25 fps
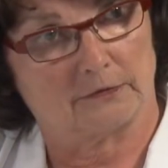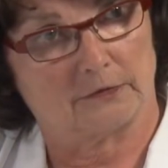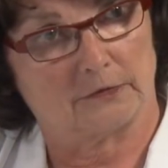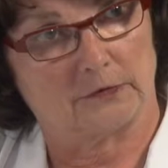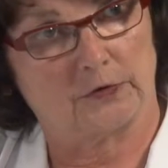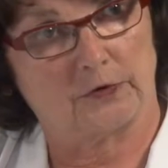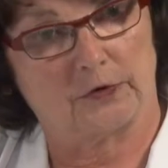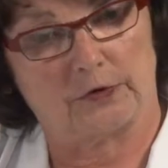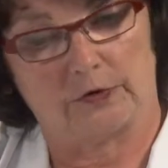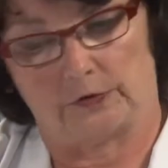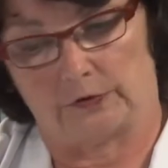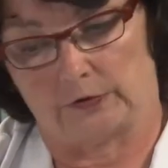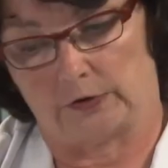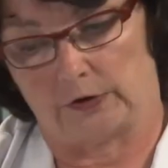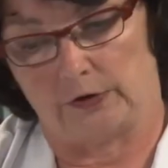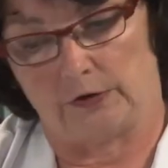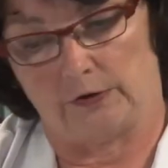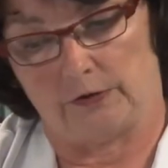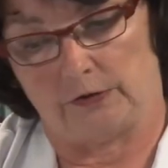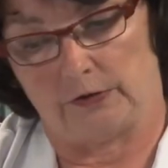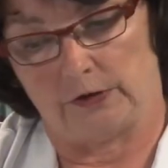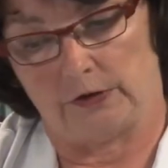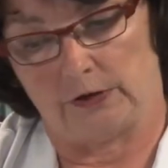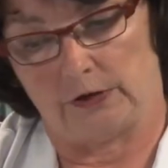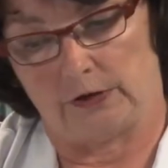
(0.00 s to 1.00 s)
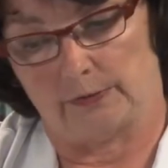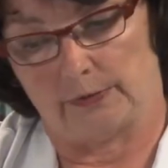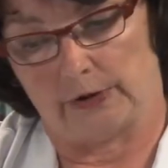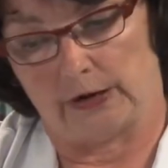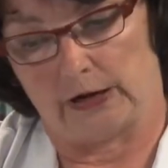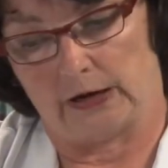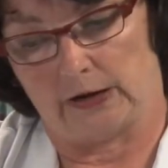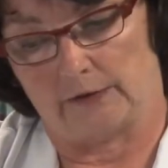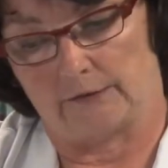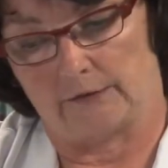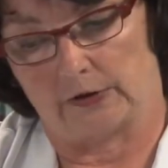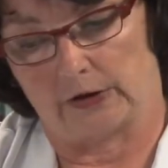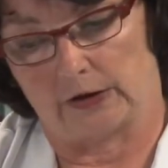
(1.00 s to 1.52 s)
So you said you think you might
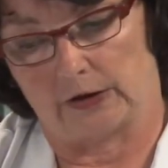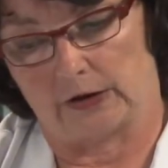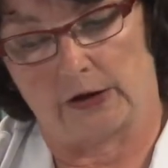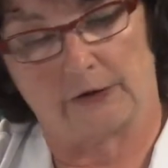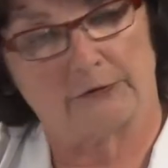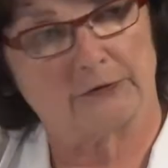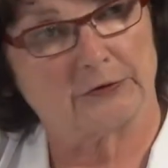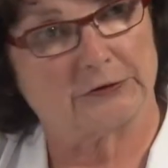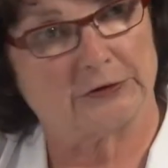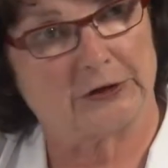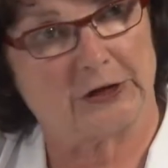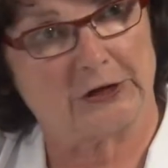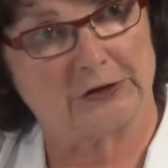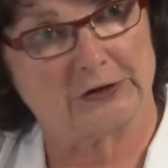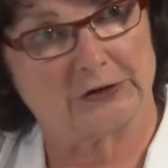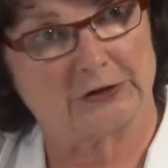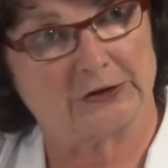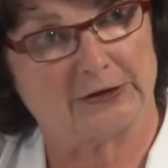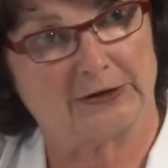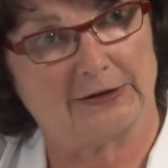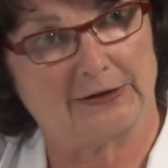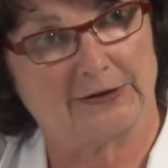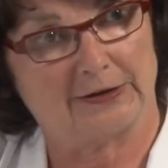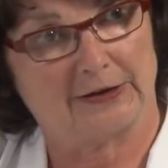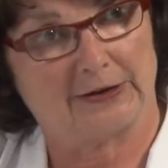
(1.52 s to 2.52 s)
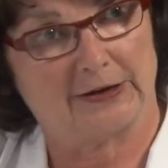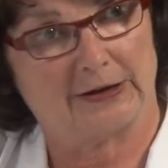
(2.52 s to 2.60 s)
have a conversation?